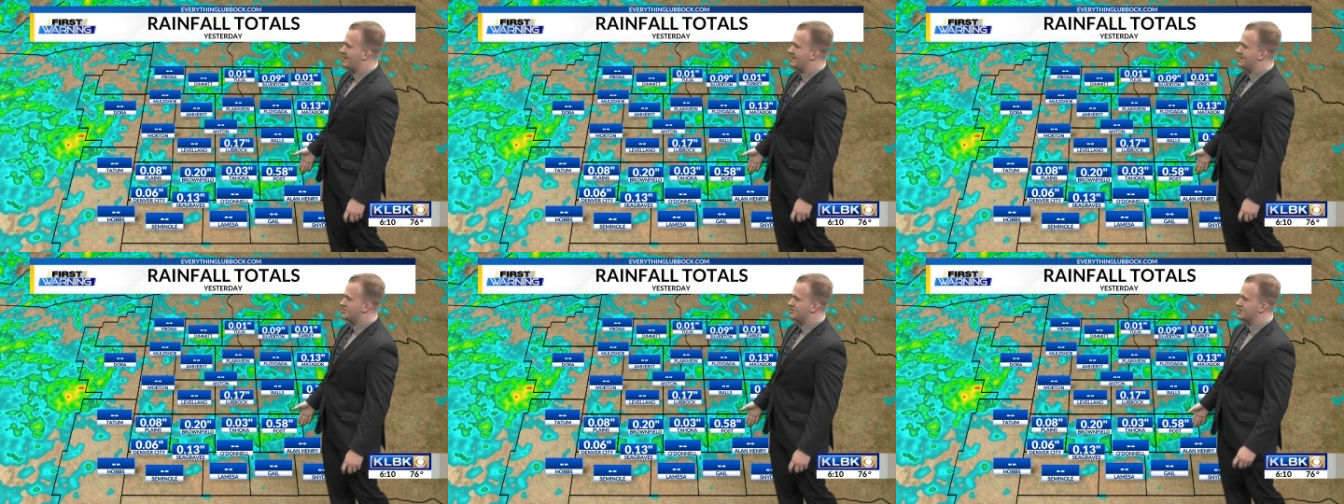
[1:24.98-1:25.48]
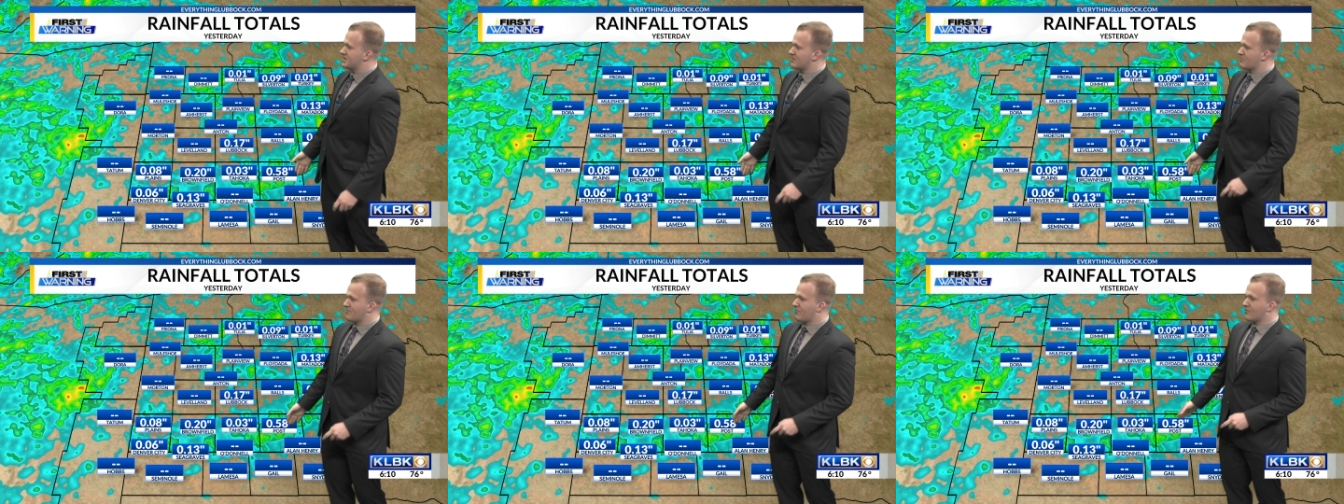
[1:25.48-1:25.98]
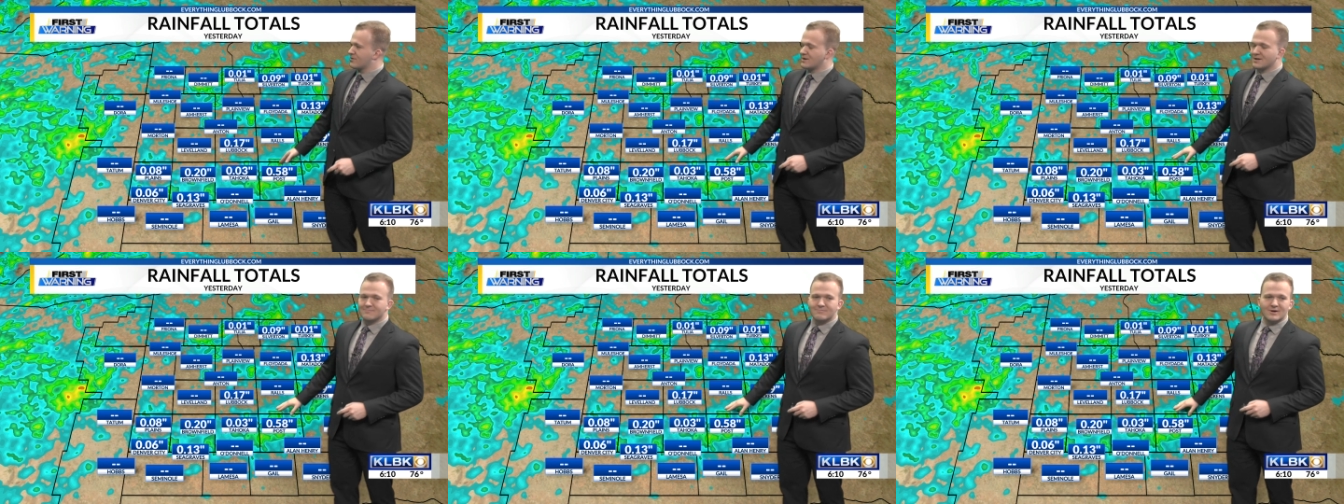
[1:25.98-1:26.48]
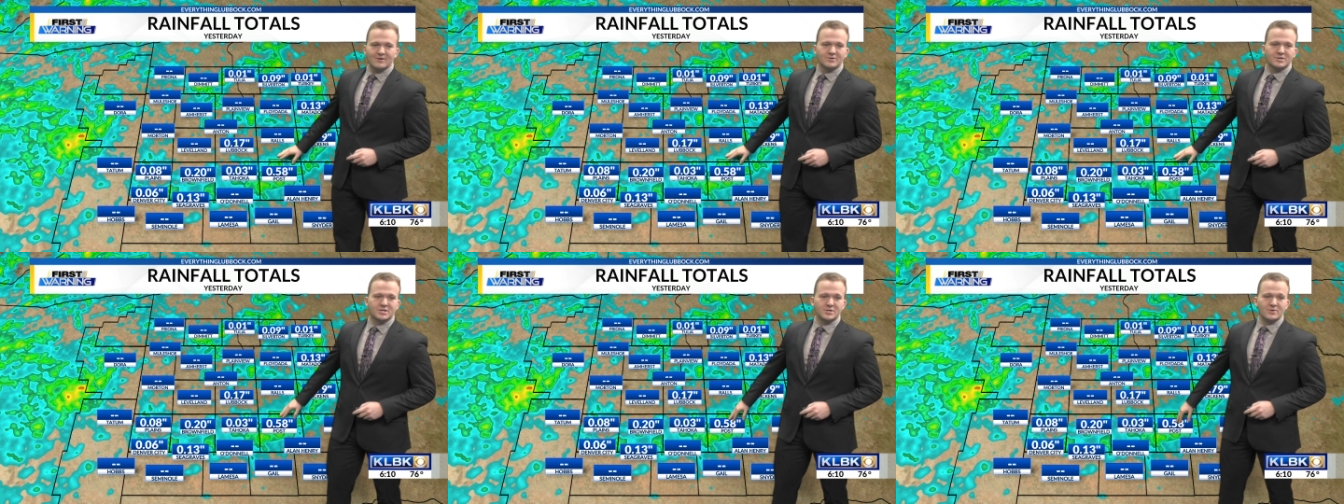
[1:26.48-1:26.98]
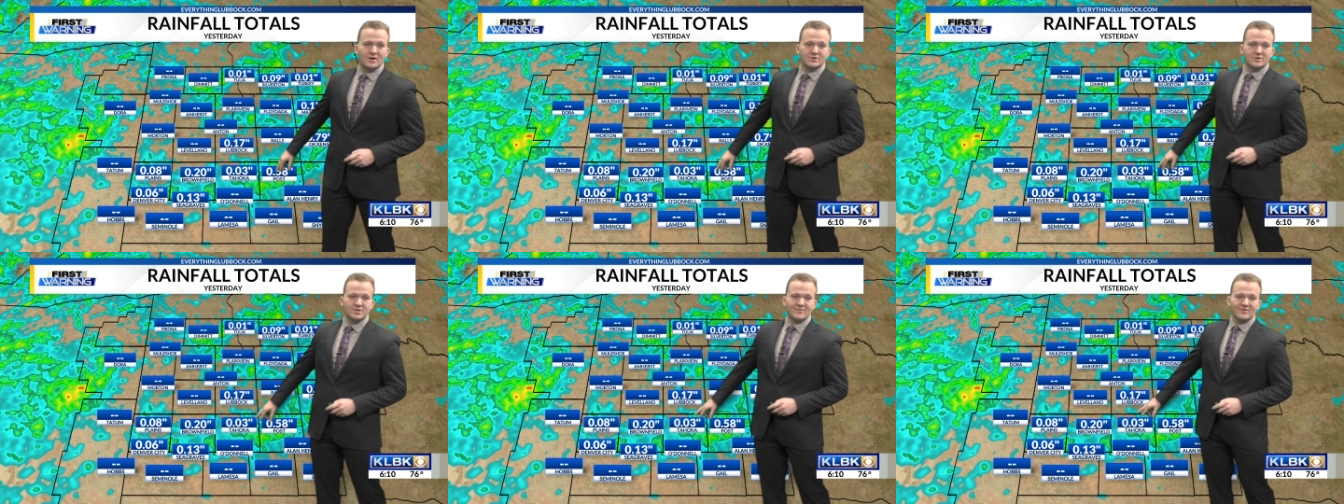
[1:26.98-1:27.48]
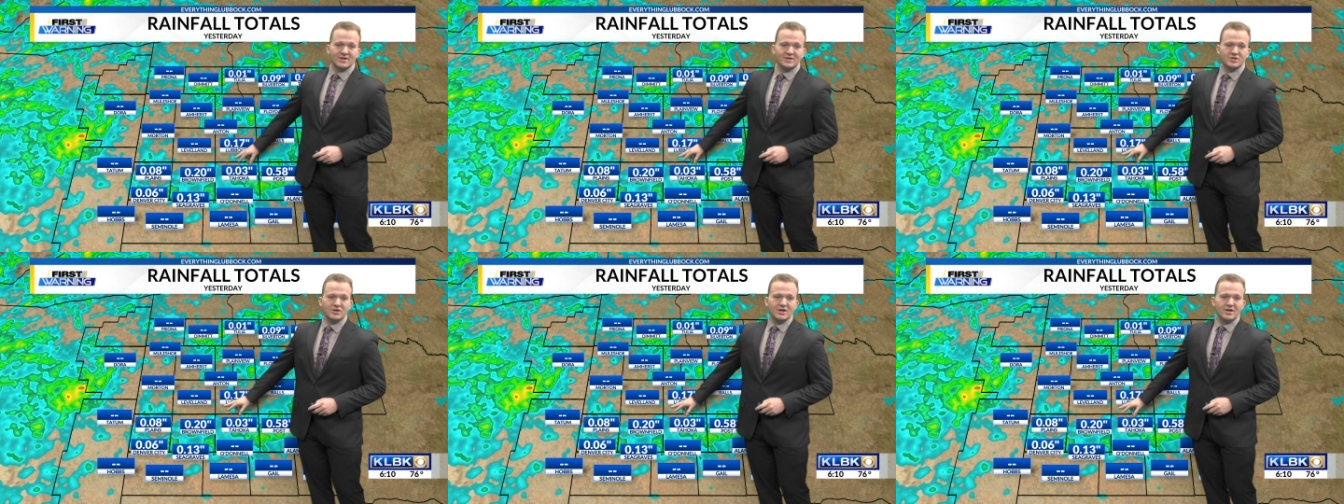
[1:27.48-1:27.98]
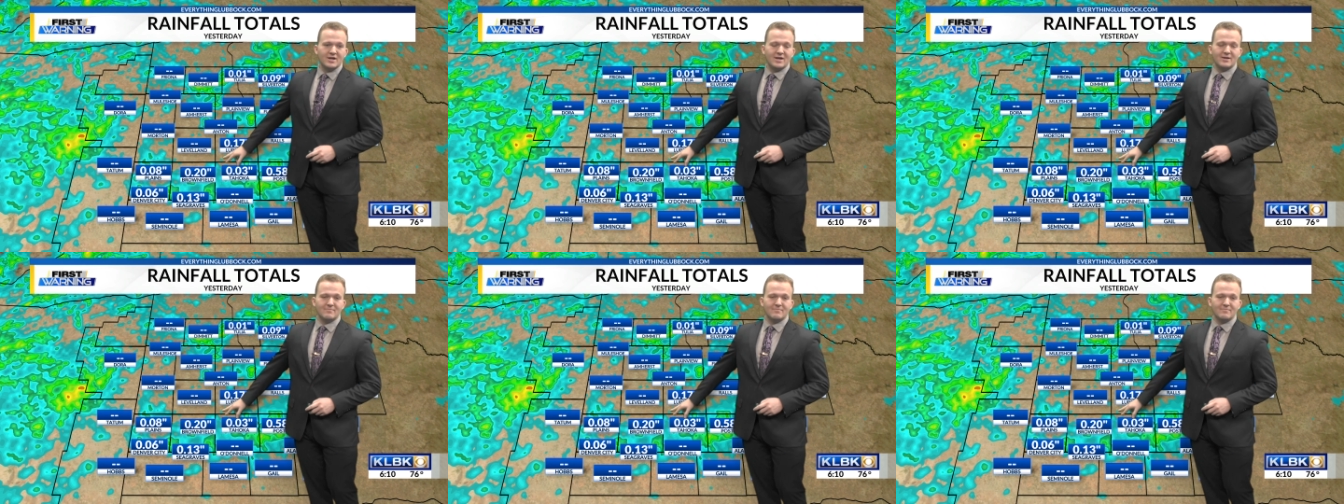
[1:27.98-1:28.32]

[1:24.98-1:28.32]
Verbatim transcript: inches reported in Post, two hundredths of an inch in